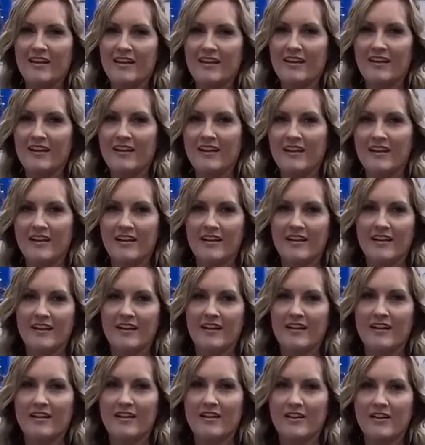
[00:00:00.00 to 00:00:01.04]
No, four.
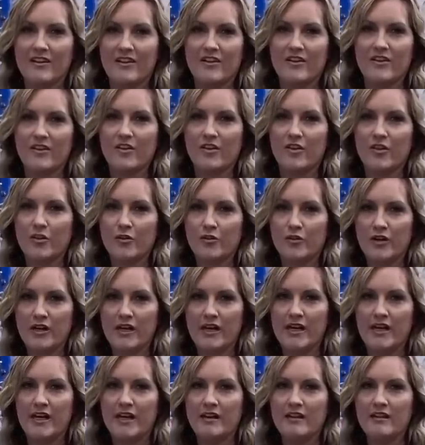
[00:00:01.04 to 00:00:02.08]
Six.
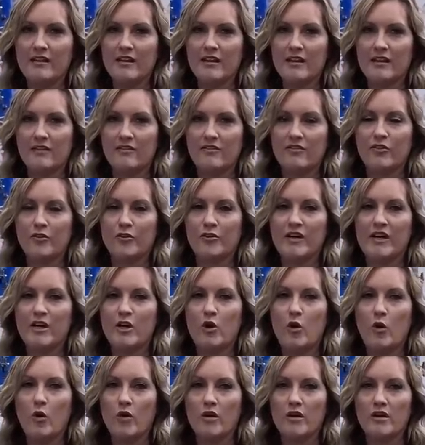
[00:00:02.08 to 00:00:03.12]
Three three
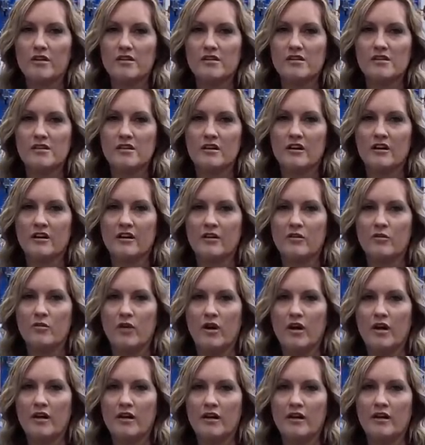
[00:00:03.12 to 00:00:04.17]
quarts are in
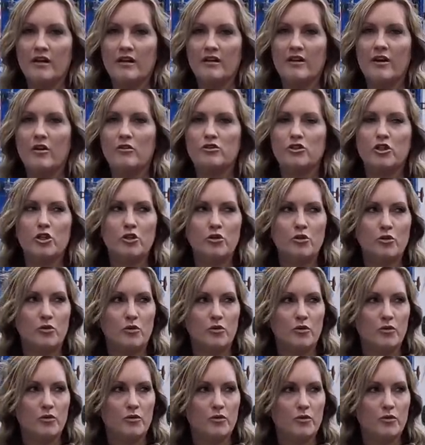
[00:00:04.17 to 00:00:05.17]
one. No, two.